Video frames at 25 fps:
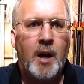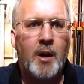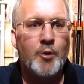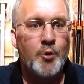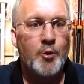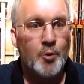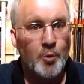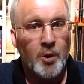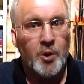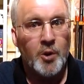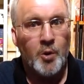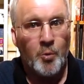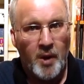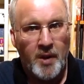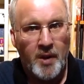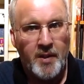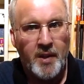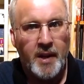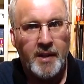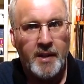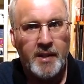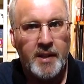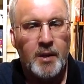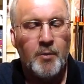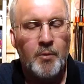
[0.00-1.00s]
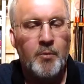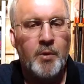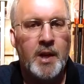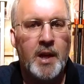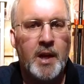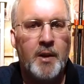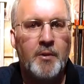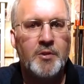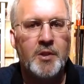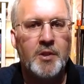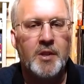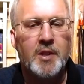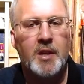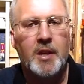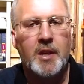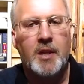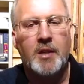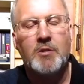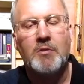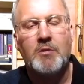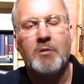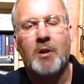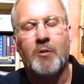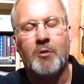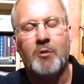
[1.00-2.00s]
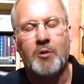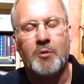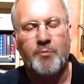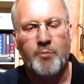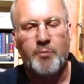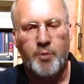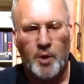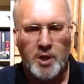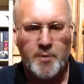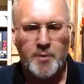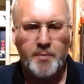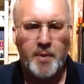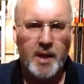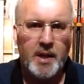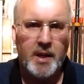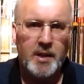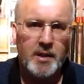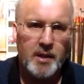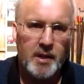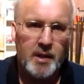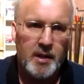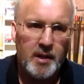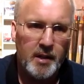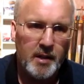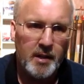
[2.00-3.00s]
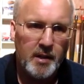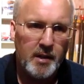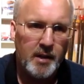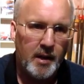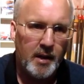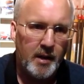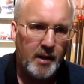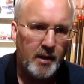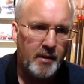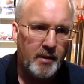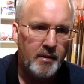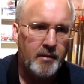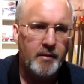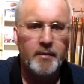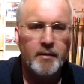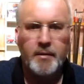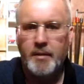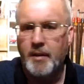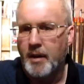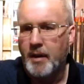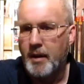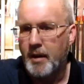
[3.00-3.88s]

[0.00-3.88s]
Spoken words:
doing it the way that I did it when I was a kid. So I was brush painting and